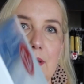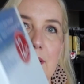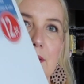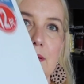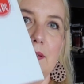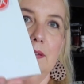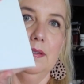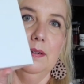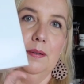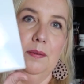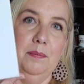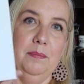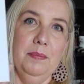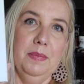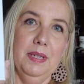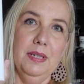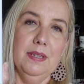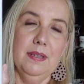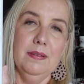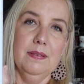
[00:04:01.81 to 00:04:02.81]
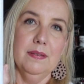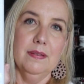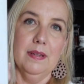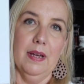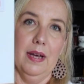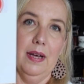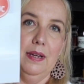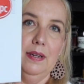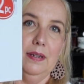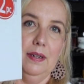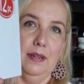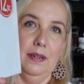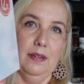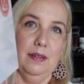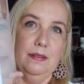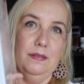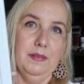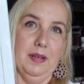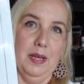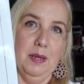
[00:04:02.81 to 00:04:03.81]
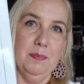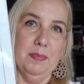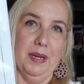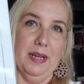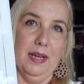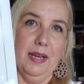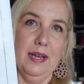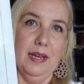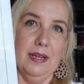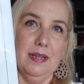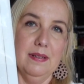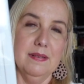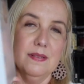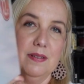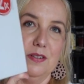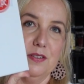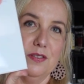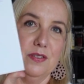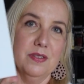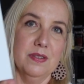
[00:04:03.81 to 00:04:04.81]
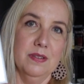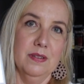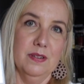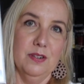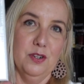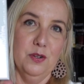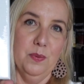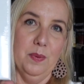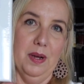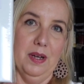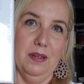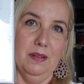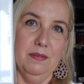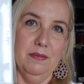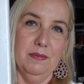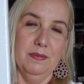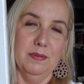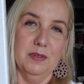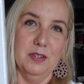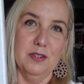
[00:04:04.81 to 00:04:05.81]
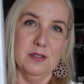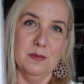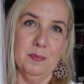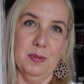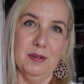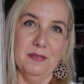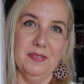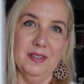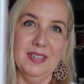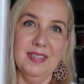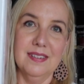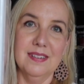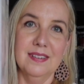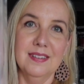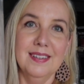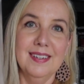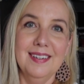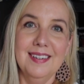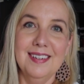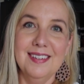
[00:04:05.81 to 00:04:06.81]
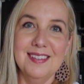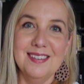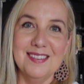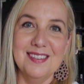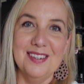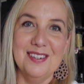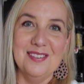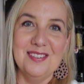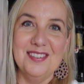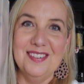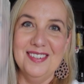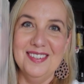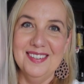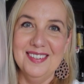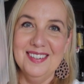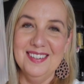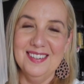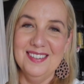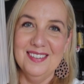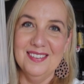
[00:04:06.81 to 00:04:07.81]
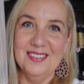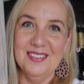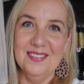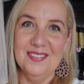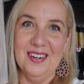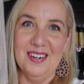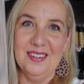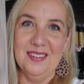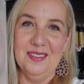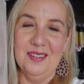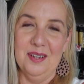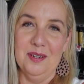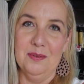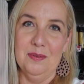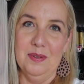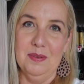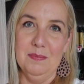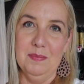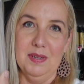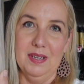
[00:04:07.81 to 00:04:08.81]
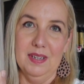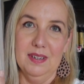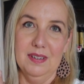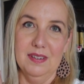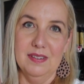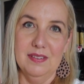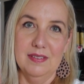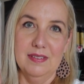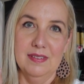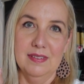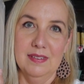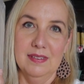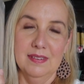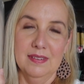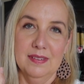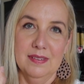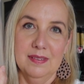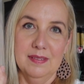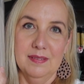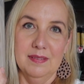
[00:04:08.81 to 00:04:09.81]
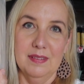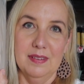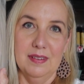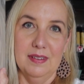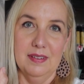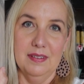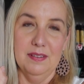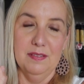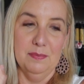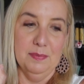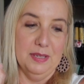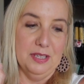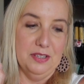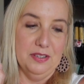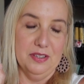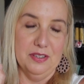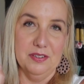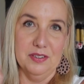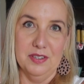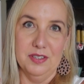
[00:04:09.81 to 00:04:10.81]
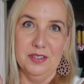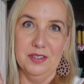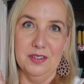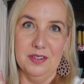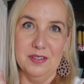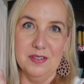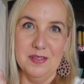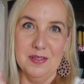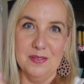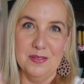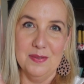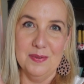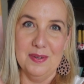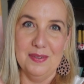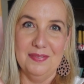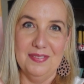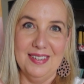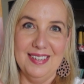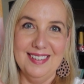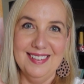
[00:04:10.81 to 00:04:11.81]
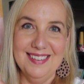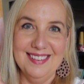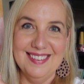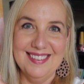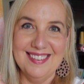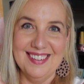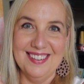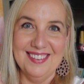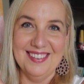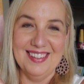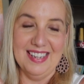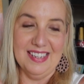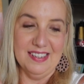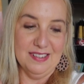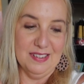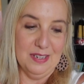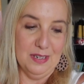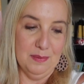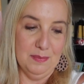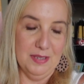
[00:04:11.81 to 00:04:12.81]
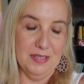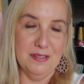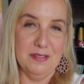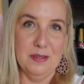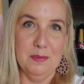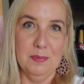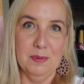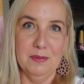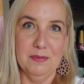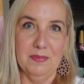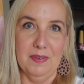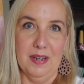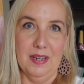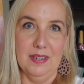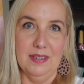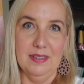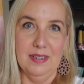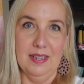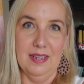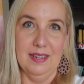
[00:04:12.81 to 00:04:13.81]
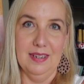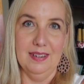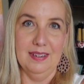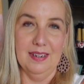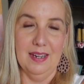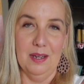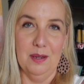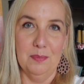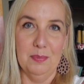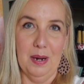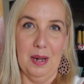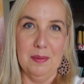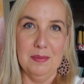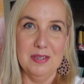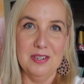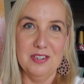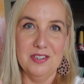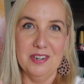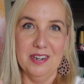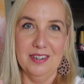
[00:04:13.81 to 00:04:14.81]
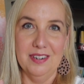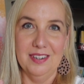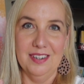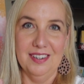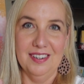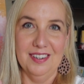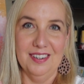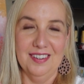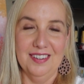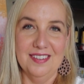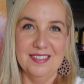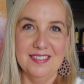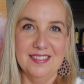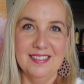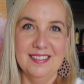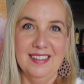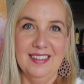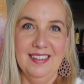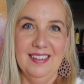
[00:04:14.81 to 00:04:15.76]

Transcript: this little mini set of 8 by 8s. There's 12, which is perfect. So she's going to do it right along with me because all of my children are also Swifties. So that's going to be super fun, and I'll probably share hers